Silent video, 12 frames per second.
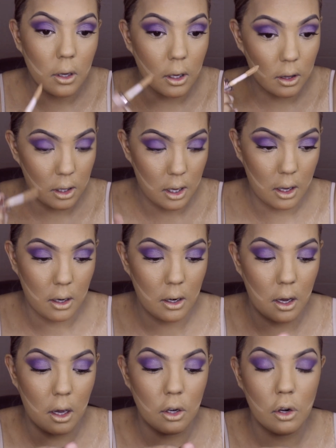And then
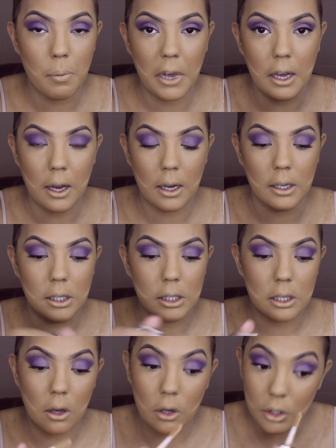under my
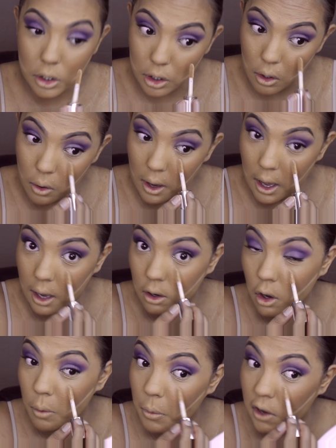eyes also, and
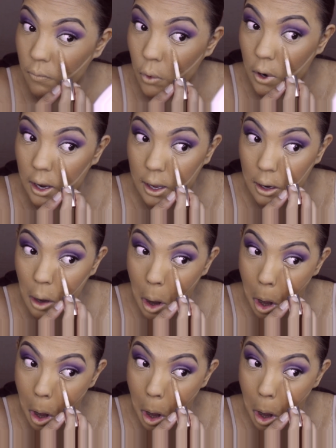on my forehead.